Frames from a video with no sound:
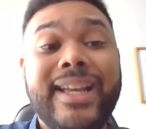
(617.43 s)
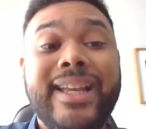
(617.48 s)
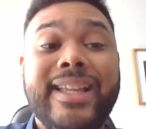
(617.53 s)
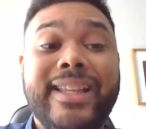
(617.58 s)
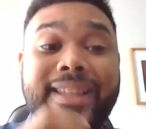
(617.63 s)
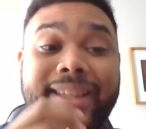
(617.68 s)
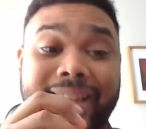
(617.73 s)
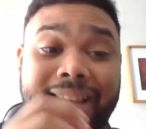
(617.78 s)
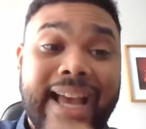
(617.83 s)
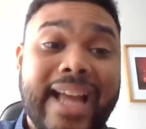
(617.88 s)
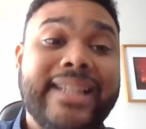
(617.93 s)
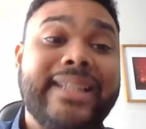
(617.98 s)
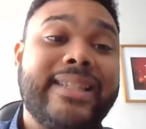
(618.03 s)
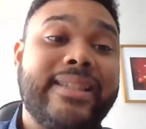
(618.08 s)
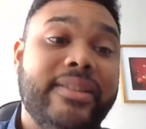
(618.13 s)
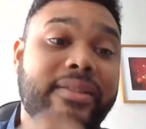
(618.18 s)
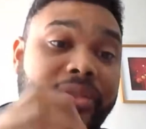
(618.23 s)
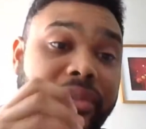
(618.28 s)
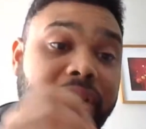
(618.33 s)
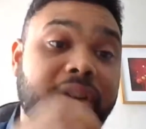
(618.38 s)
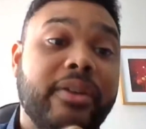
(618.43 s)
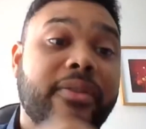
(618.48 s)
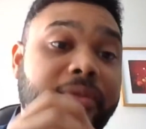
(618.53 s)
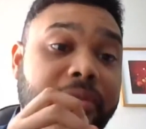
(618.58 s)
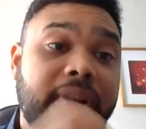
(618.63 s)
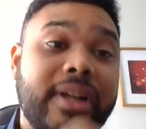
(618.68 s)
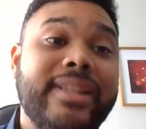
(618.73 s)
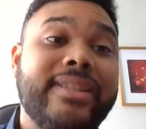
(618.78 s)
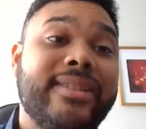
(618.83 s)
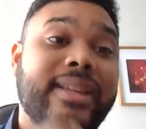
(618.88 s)
That's their
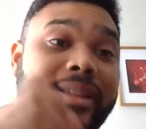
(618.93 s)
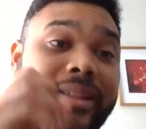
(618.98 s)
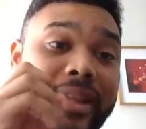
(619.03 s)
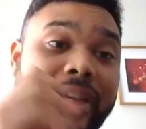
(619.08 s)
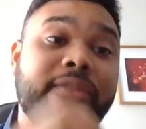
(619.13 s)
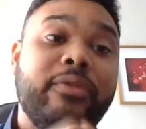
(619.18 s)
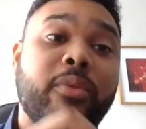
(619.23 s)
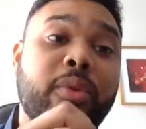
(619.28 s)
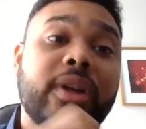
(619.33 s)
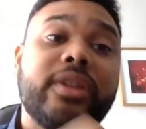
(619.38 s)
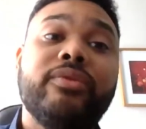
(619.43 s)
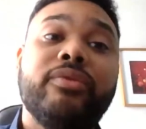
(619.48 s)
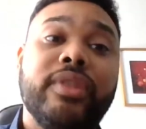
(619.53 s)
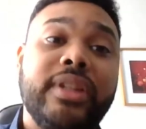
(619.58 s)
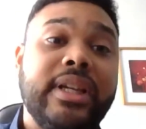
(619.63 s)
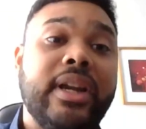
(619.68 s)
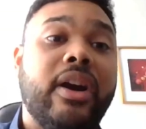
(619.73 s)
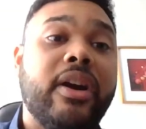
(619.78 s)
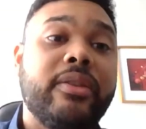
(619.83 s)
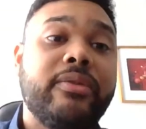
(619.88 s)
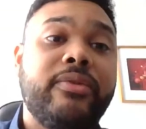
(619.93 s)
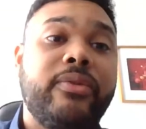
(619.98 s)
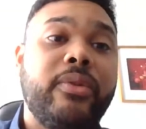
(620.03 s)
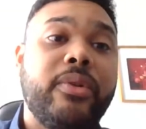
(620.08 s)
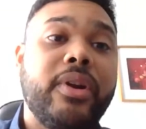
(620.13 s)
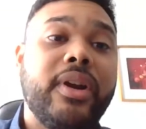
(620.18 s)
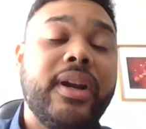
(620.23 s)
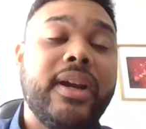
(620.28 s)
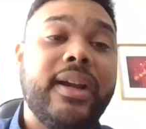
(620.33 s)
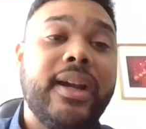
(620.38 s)
funds that they've worked really hard
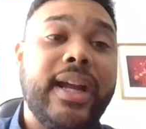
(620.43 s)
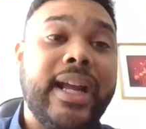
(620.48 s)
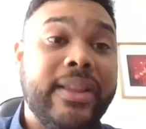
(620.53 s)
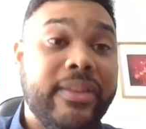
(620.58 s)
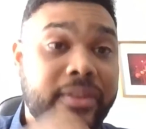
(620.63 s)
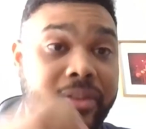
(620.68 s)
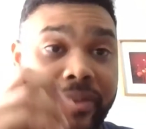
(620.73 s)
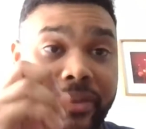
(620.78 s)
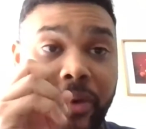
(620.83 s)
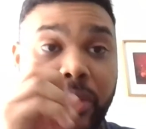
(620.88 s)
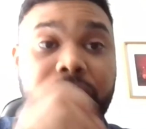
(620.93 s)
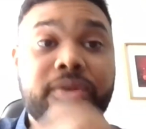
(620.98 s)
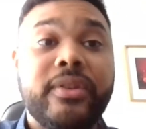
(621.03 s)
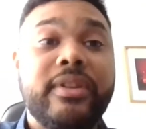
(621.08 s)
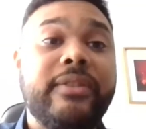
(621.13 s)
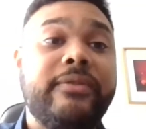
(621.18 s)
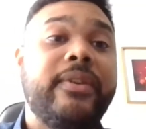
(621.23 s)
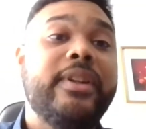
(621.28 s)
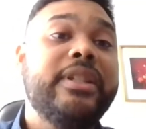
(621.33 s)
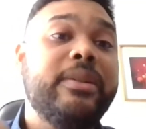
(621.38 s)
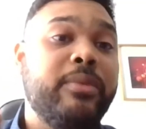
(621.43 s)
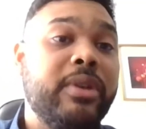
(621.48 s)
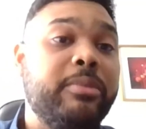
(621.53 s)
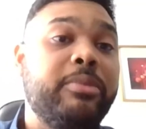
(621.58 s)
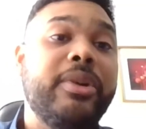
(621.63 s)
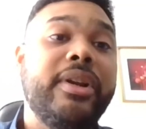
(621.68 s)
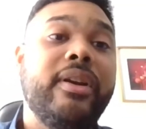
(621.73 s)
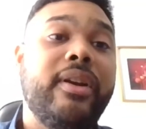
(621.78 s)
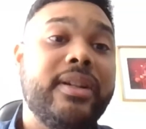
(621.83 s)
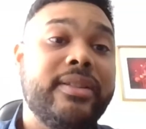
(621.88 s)
for. And those are the funds that we're
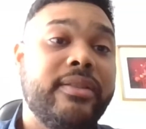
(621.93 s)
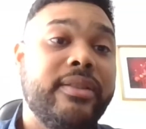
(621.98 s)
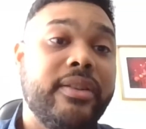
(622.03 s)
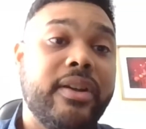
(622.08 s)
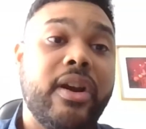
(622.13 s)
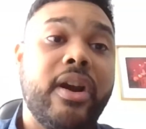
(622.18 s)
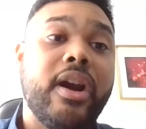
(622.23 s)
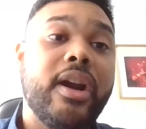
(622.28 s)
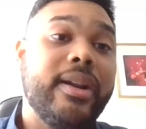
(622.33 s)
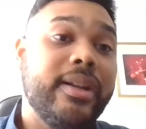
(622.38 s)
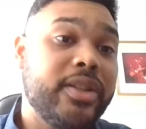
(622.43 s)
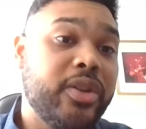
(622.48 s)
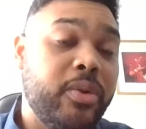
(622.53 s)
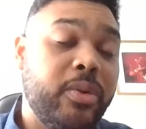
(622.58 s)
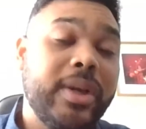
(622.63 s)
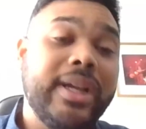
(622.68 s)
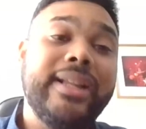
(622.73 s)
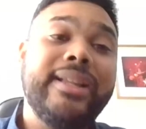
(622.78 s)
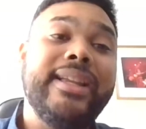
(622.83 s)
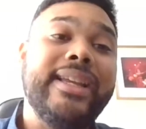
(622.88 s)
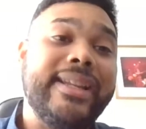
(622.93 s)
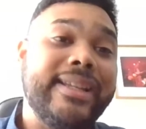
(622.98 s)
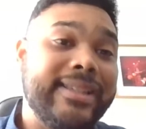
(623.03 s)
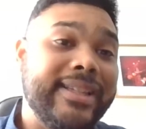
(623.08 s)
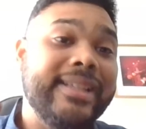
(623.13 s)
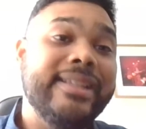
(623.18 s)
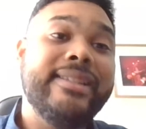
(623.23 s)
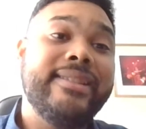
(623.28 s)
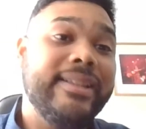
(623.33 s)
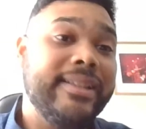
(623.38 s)
putting onto their card as quickly and as
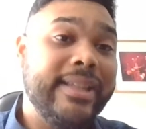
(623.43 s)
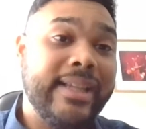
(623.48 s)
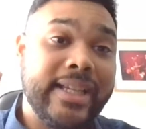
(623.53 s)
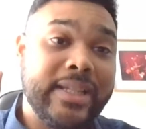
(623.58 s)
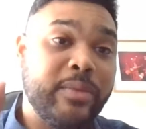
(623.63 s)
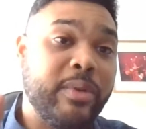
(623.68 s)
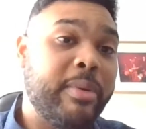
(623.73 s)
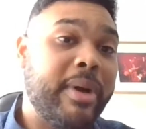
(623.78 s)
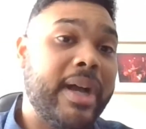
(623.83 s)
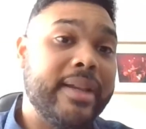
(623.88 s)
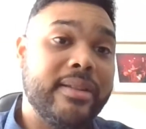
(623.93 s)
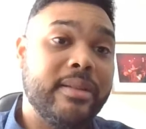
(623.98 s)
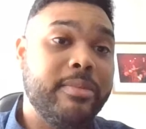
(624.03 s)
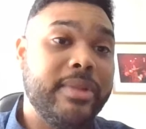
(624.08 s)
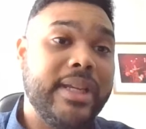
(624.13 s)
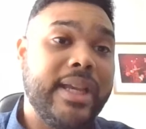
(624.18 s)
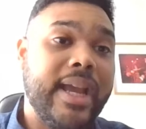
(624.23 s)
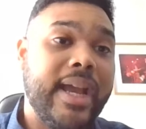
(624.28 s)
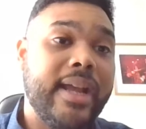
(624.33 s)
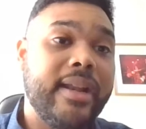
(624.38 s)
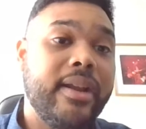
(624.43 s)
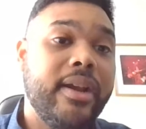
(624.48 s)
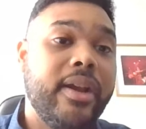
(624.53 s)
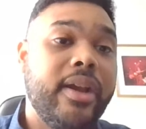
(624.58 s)
instantly as we possibly can.